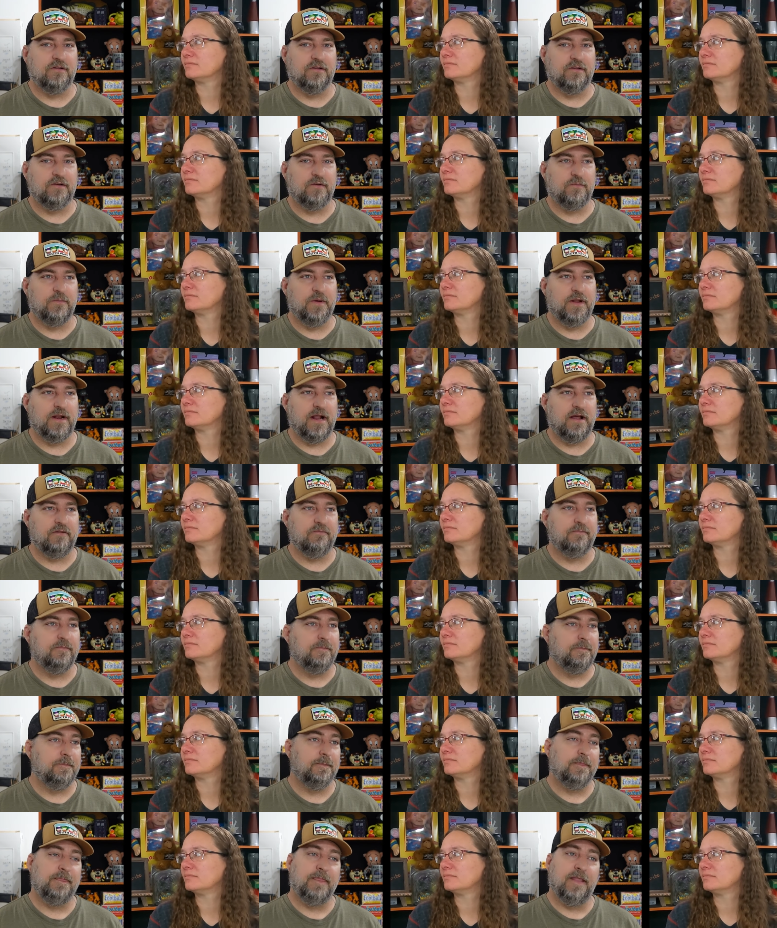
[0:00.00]
Speaker 1: a little bit. I
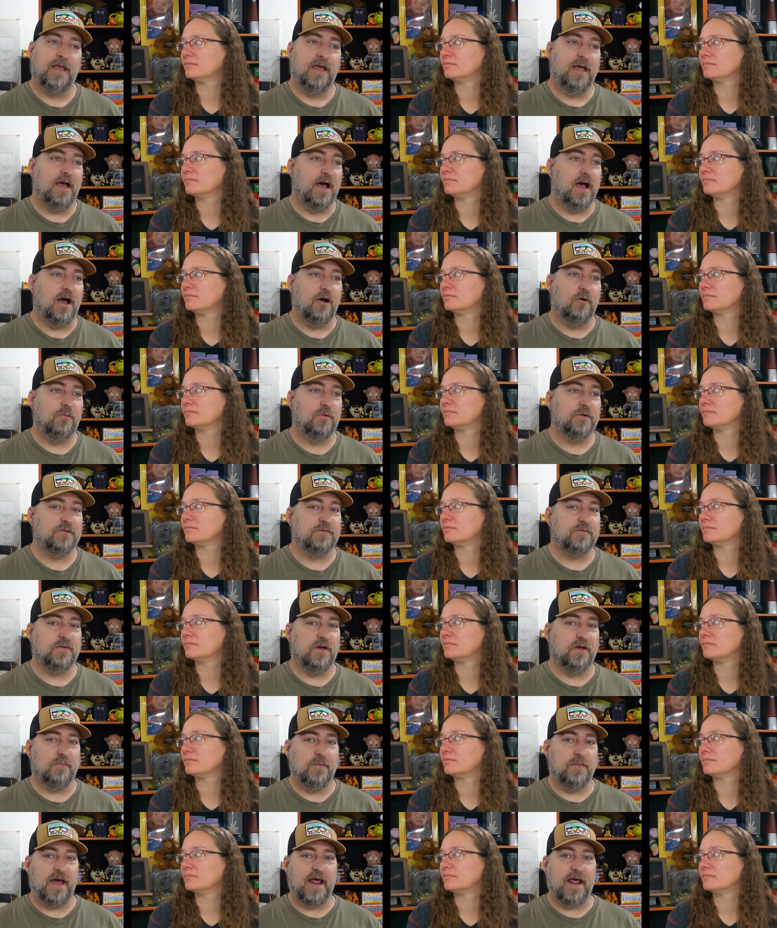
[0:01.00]
almost
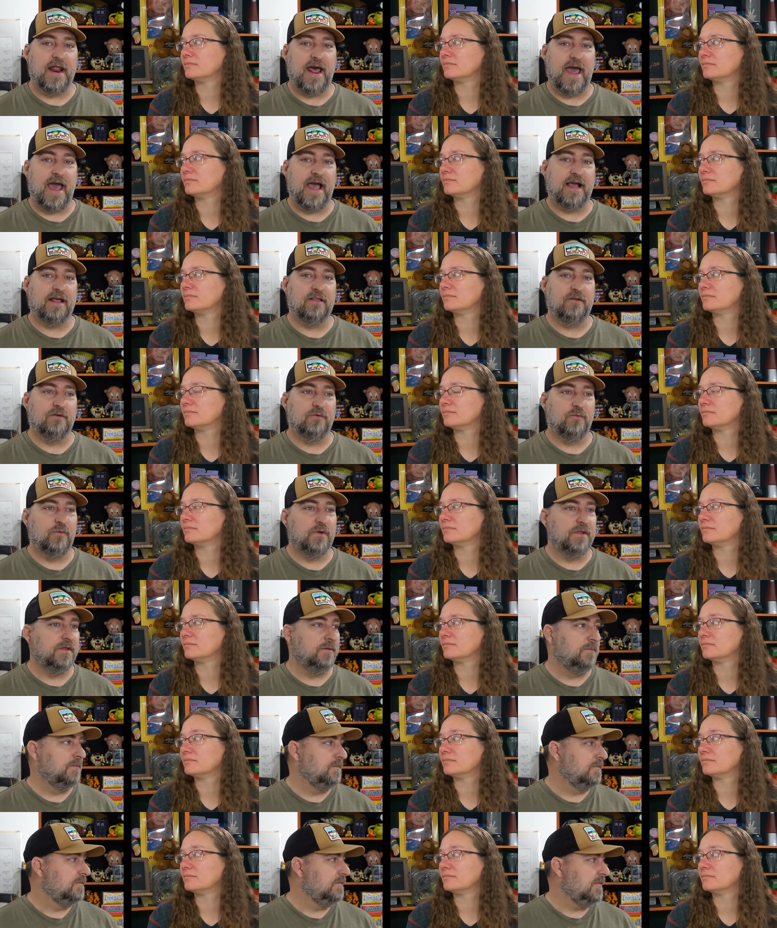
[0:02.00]
felt bad haggling with
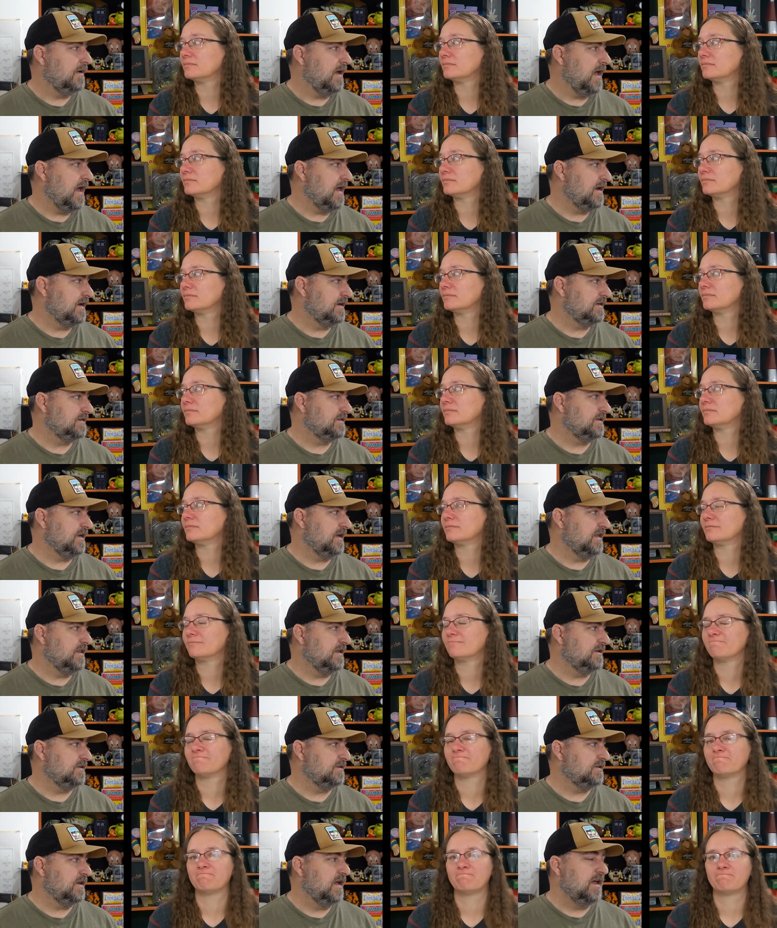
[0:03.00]
them. At an estate
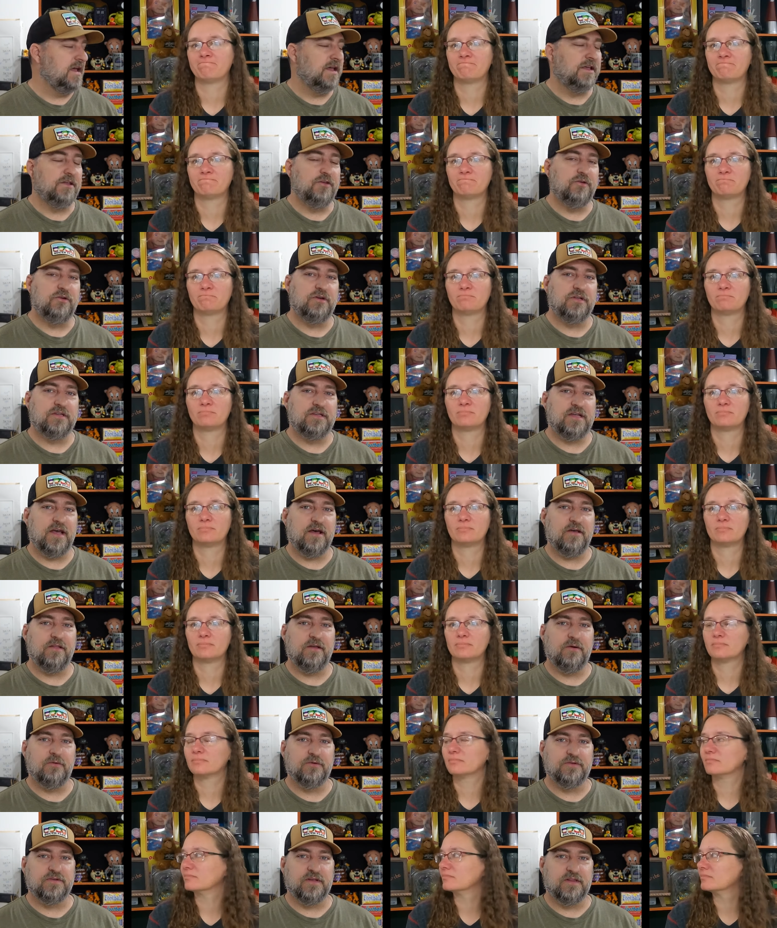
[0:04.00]
list. You could tell
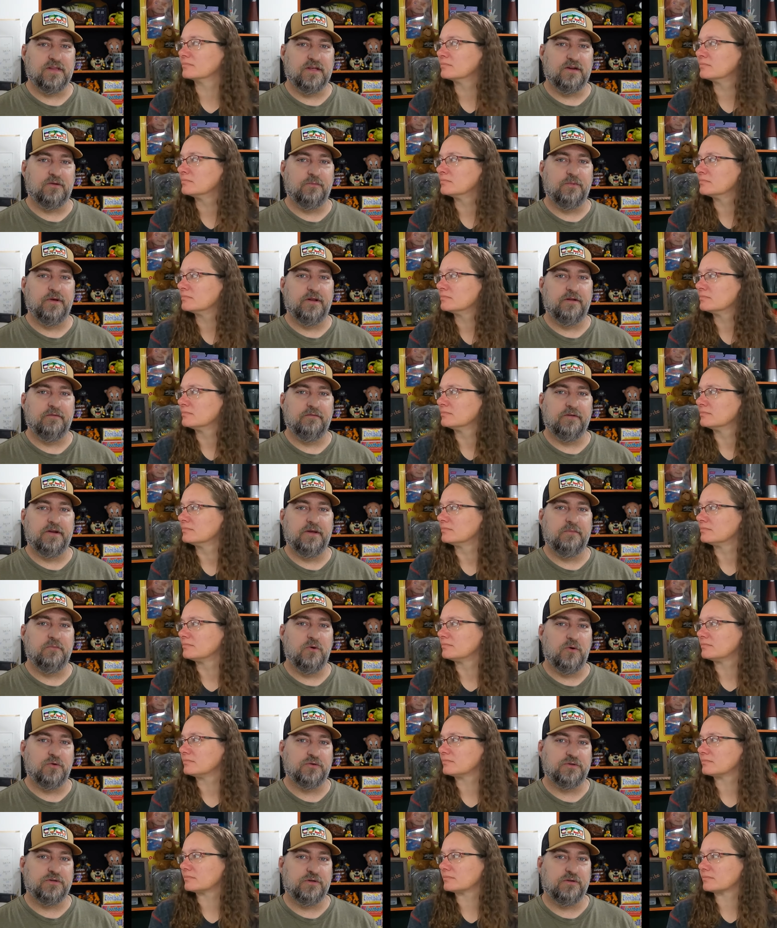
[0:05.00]
there was a little bit of an
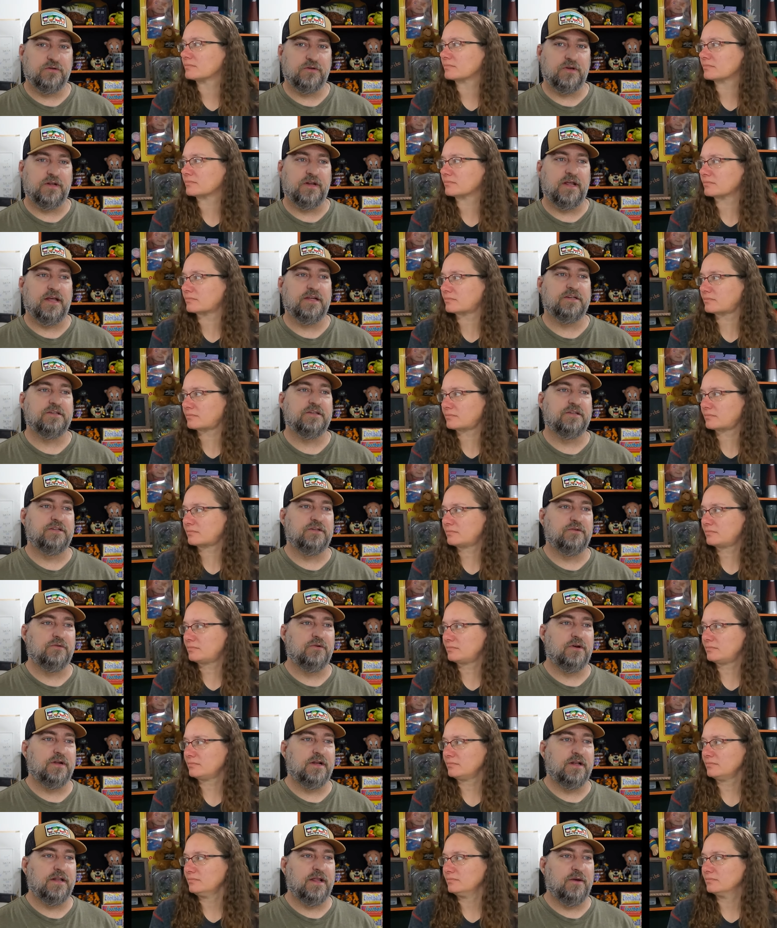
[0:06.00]
emotional connection
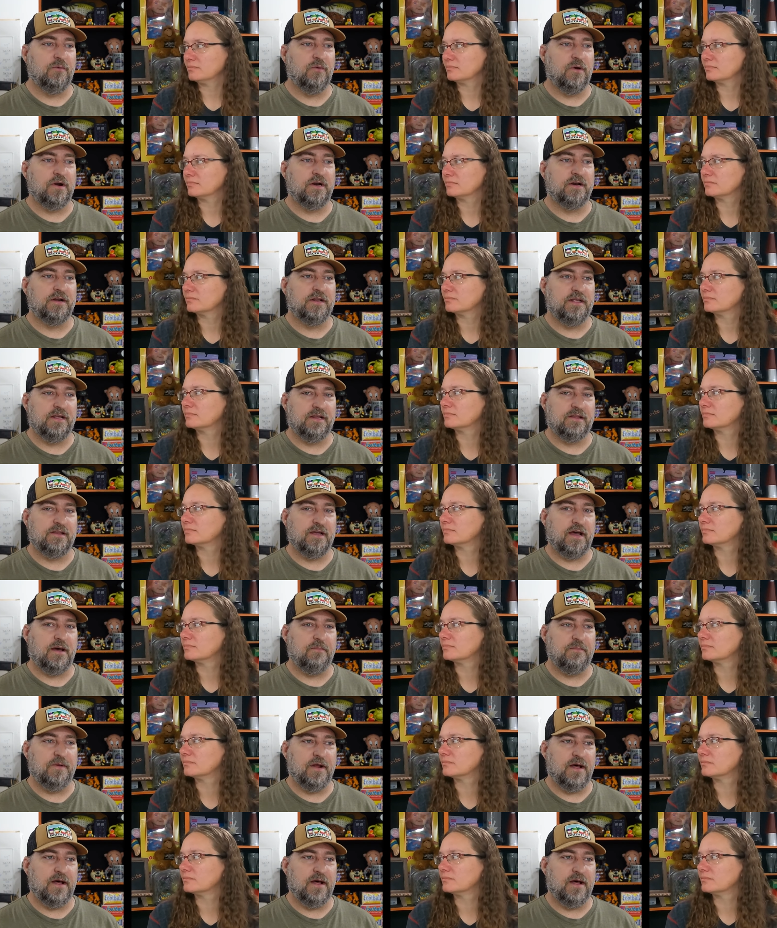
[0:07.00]
to it, and they wanted to get top